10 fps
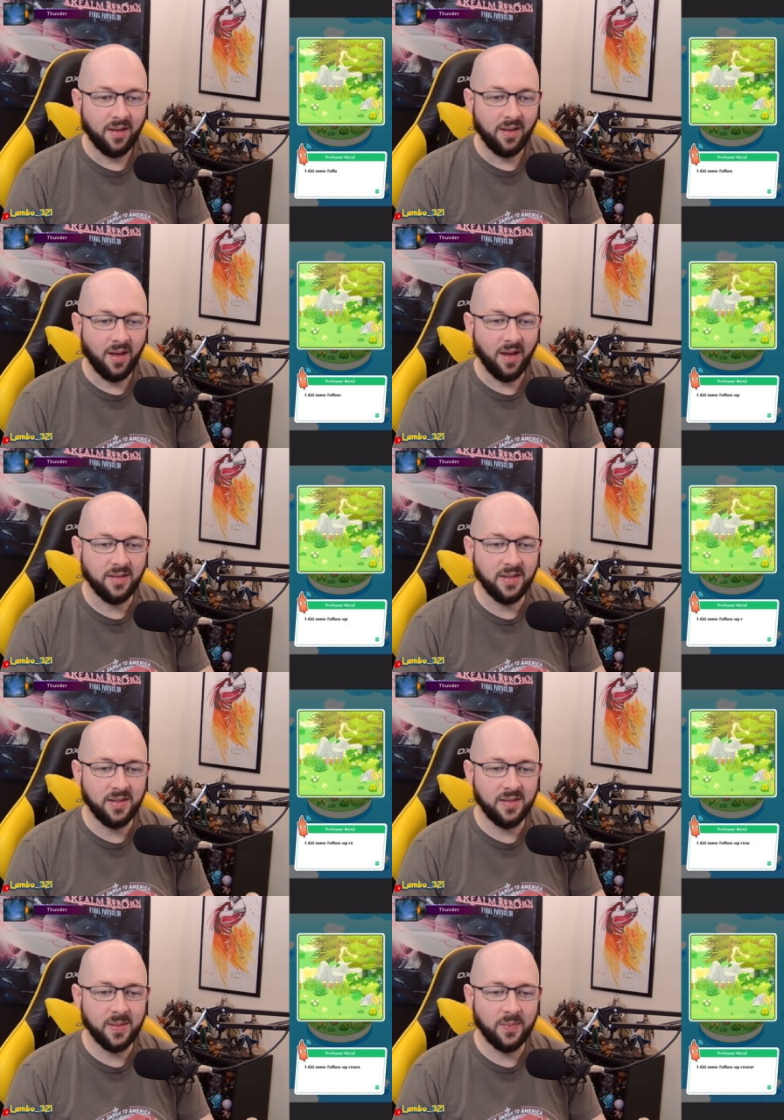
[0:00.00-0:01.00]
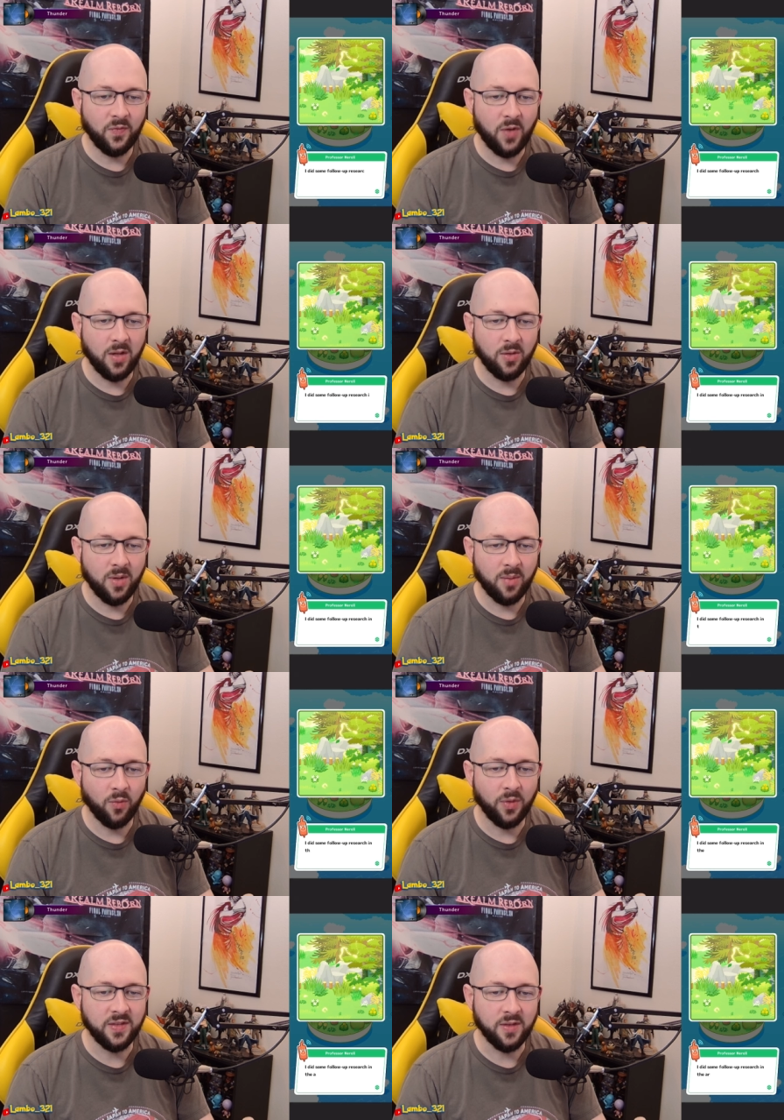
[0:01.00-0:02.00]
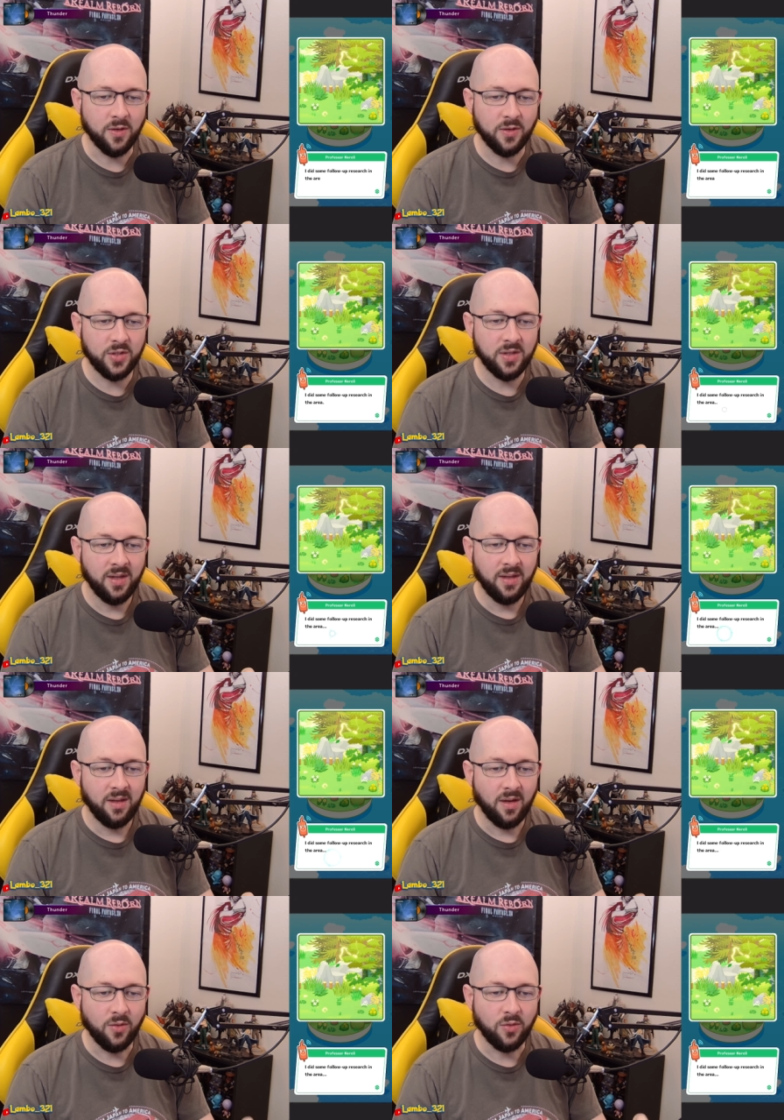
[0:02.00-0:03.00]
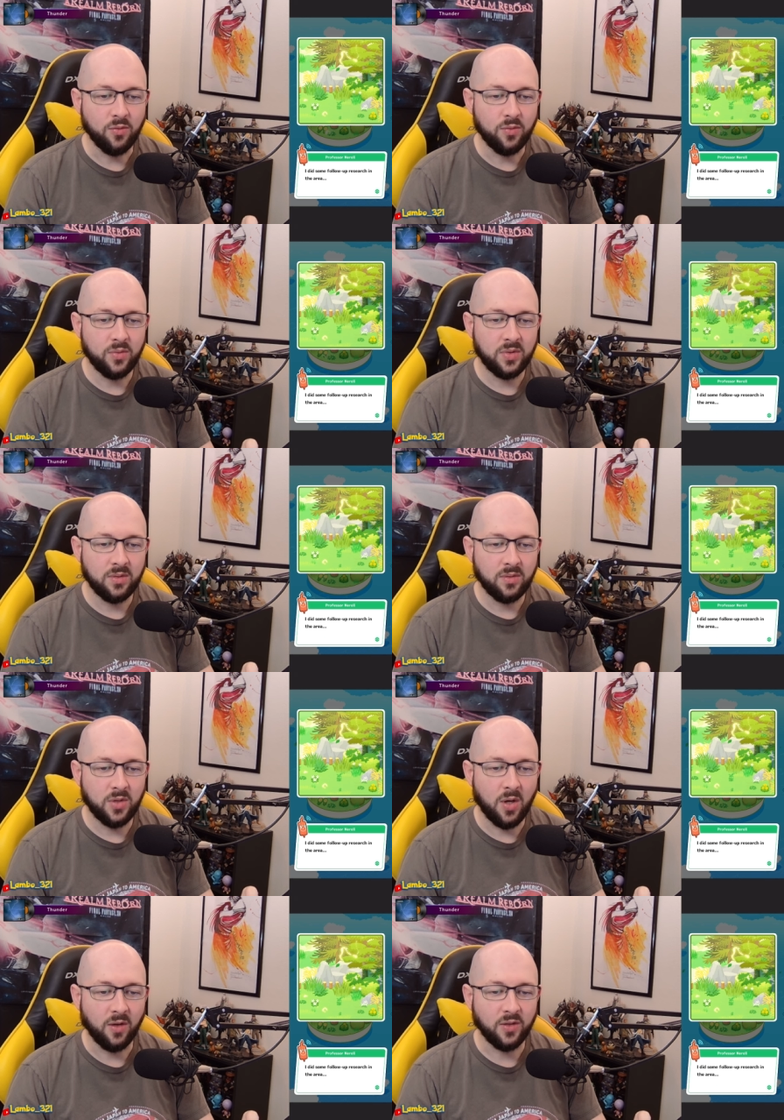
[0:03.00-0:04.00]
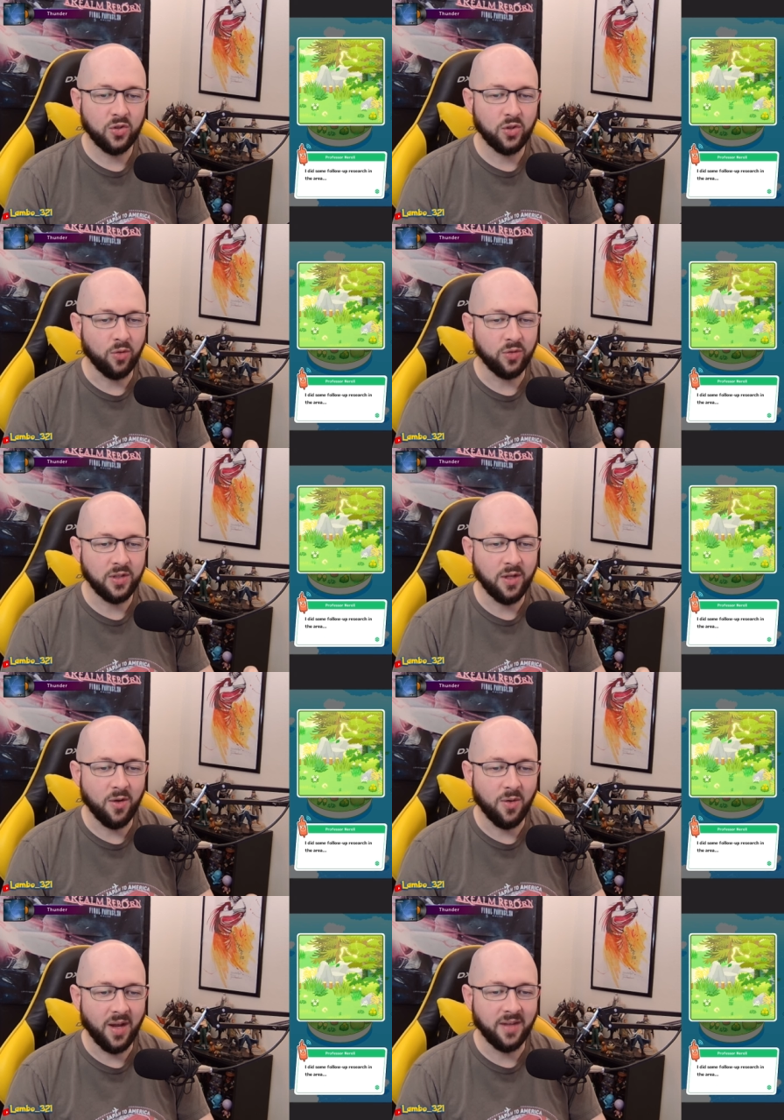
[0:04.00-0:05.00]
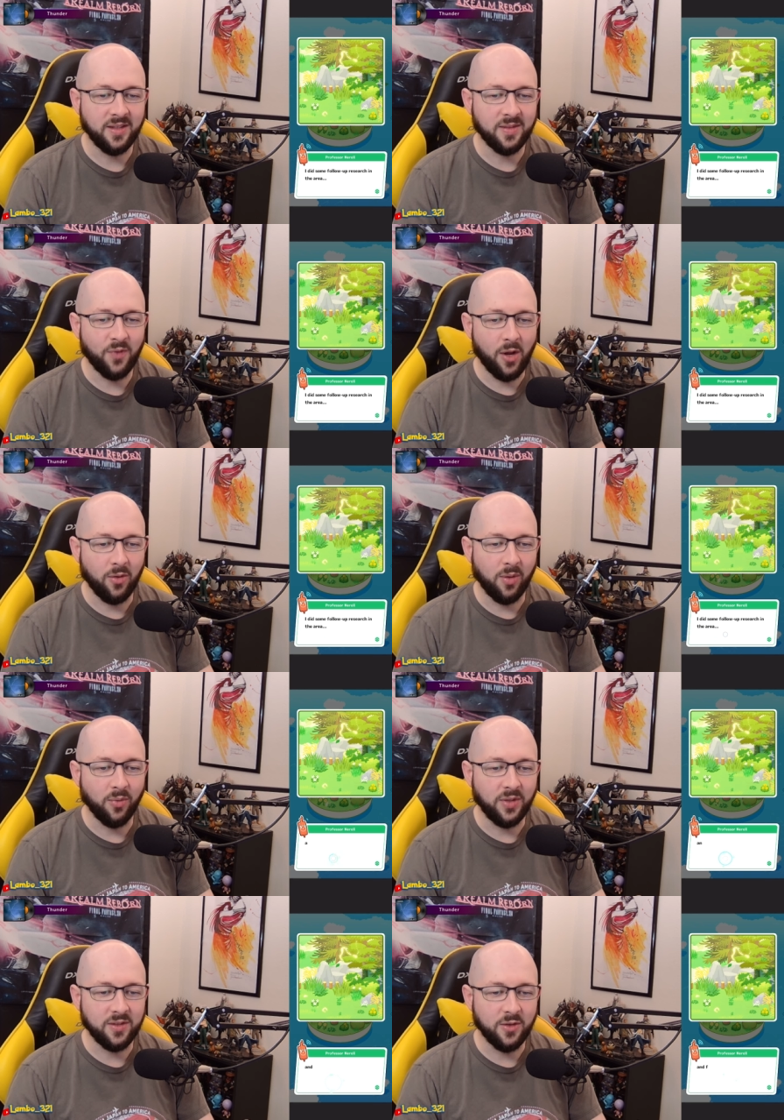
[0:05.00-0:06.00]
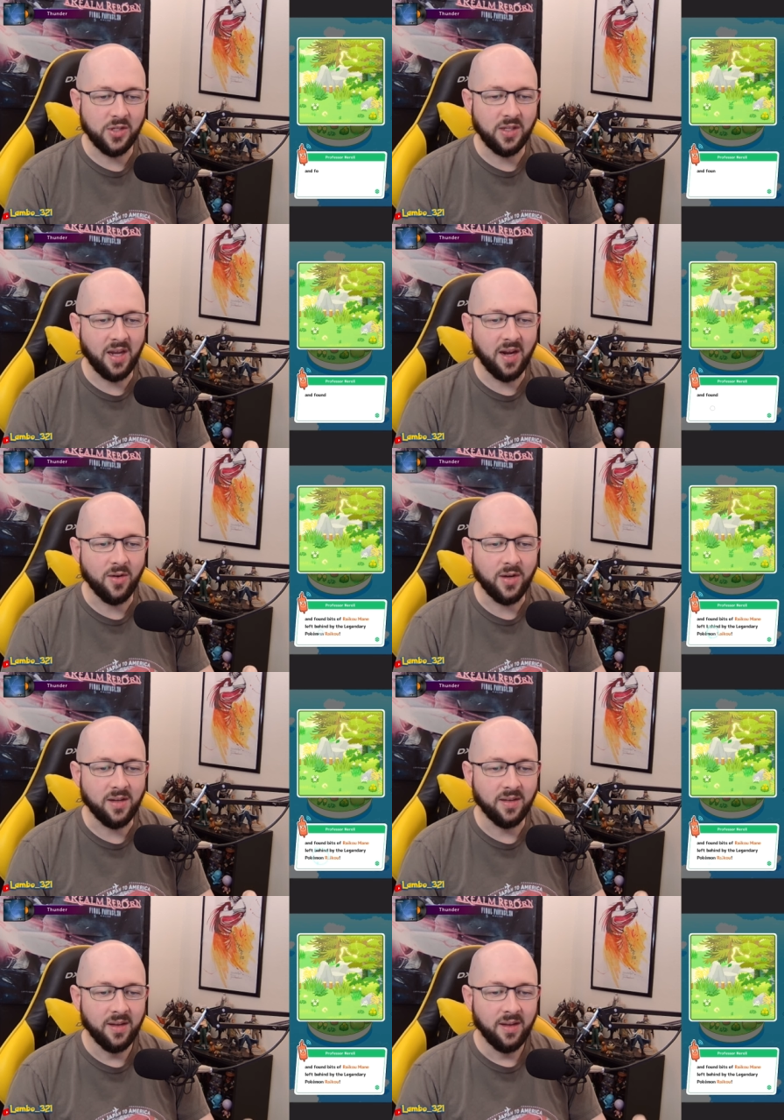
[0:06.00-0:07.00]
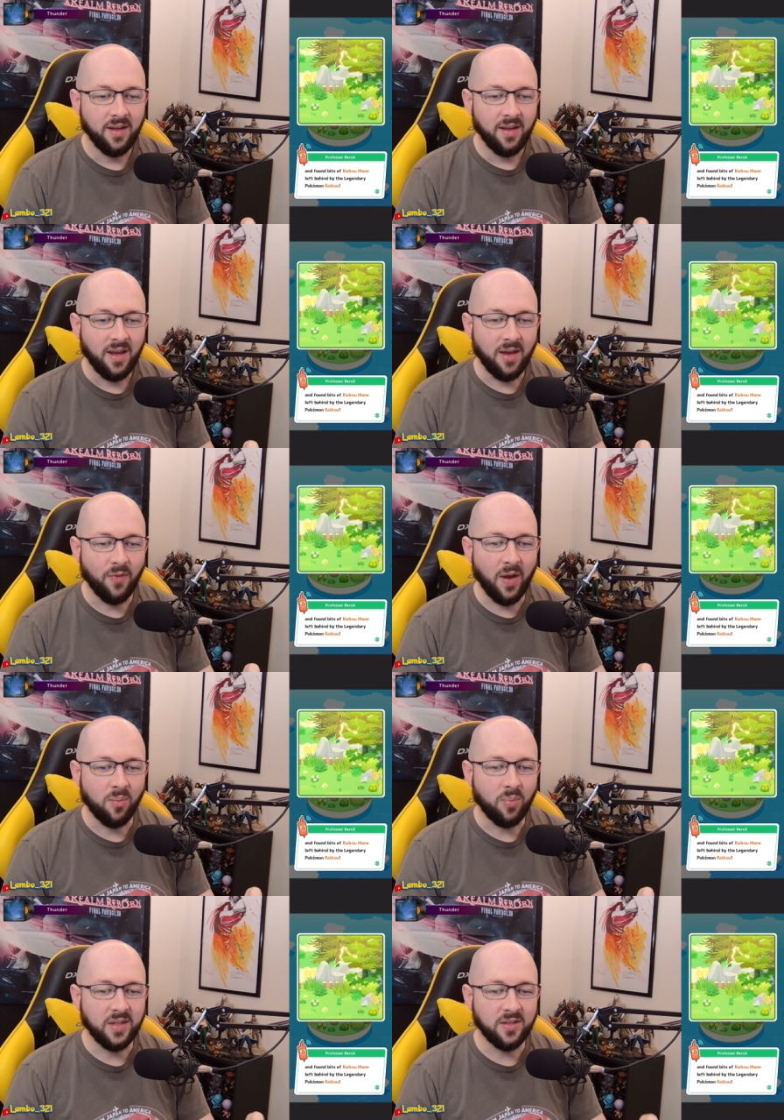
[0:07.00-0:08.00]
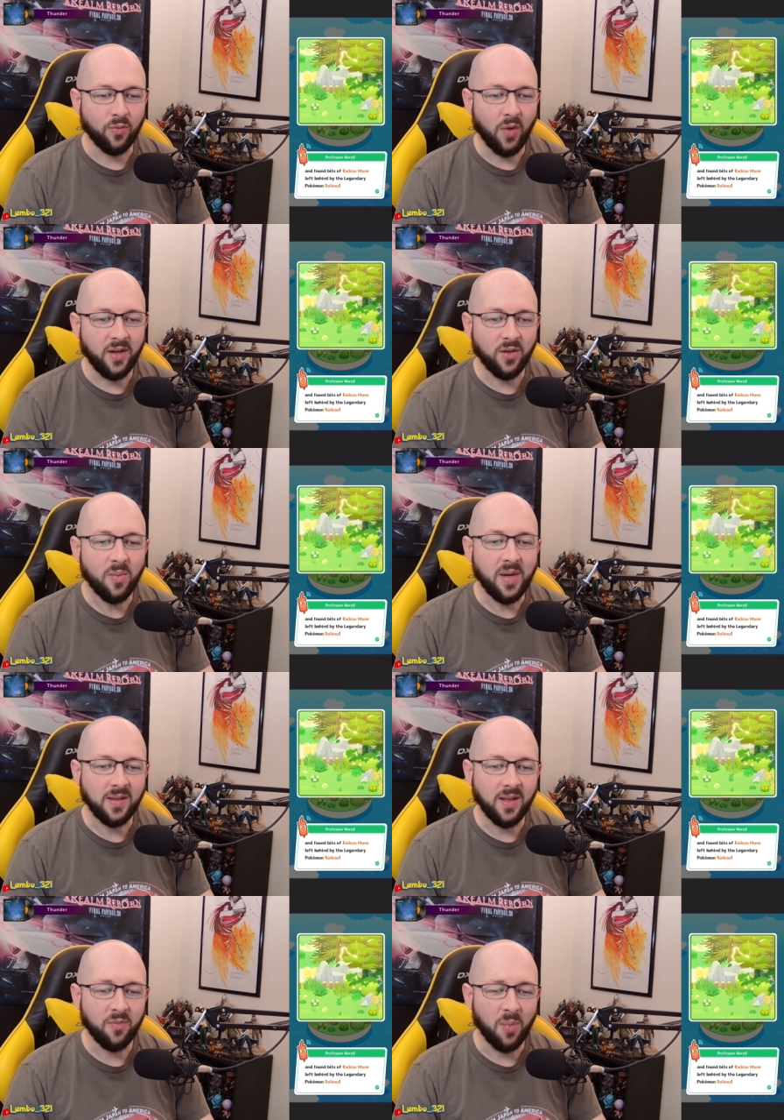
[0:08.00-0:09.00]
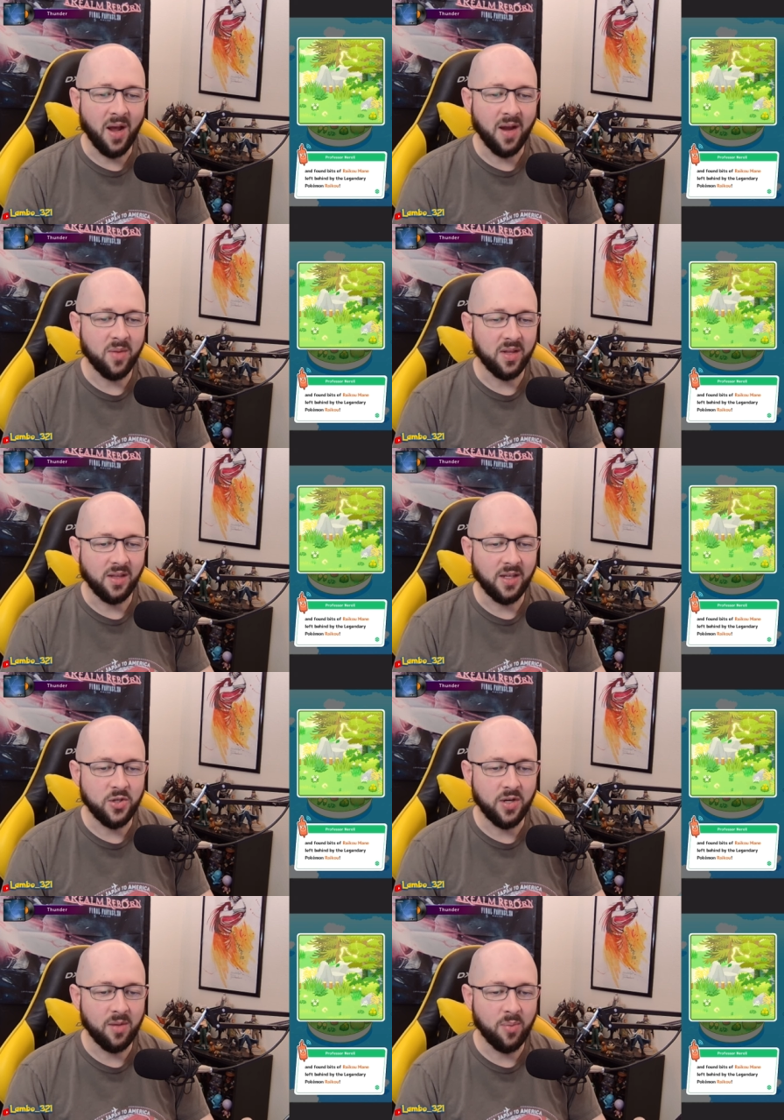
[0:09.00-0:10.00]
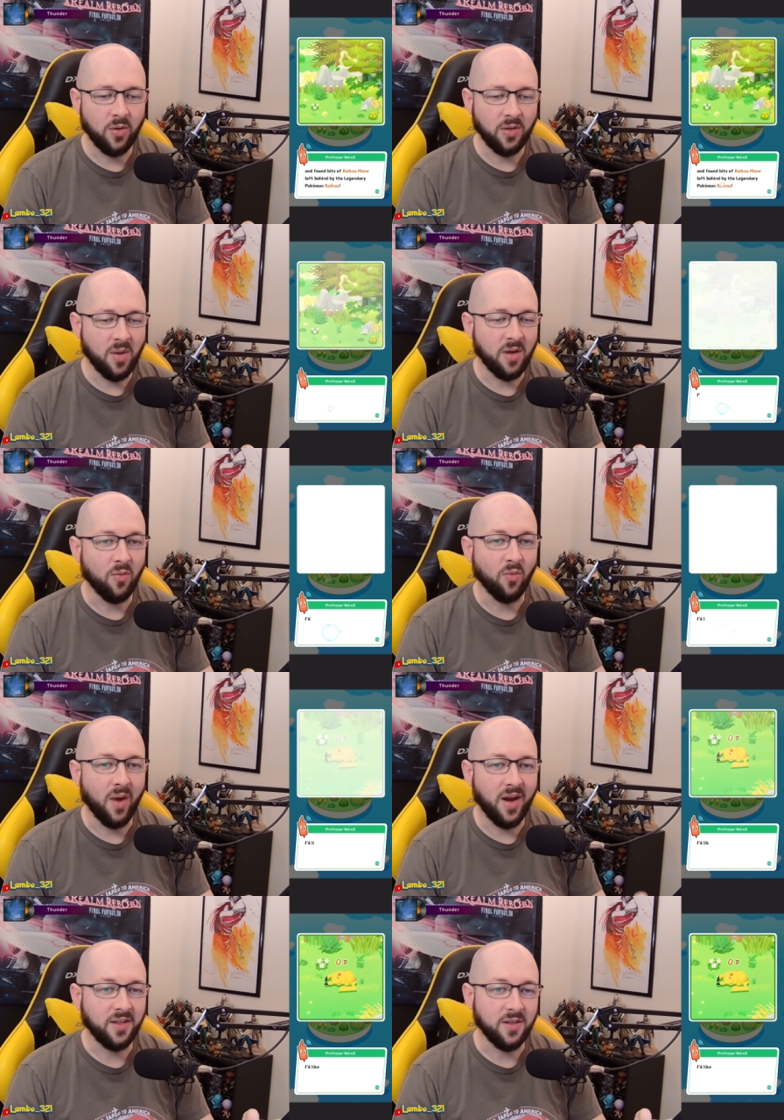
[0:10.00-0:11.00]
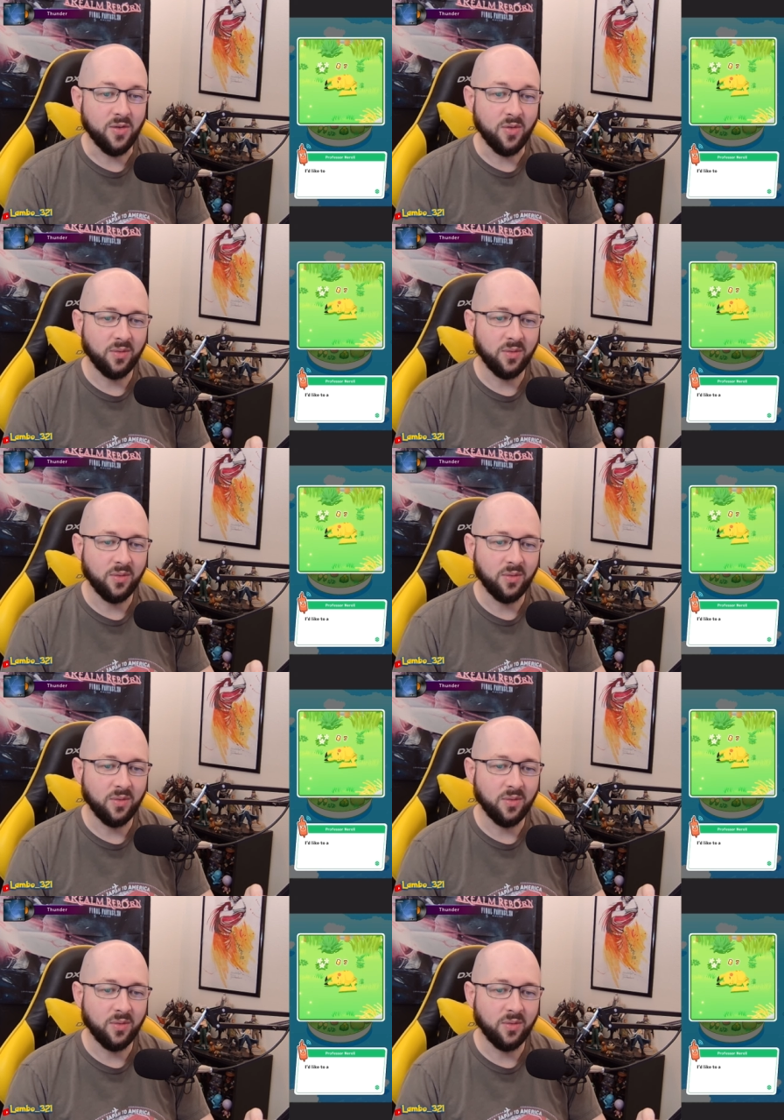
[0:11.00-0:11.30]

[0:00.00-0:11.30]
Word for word: I did some follow-up research. Oh, you talk so slow. I did some follow-up research in the area and found bits of Raikou mane left behind by the legendary Pokemon Raikou.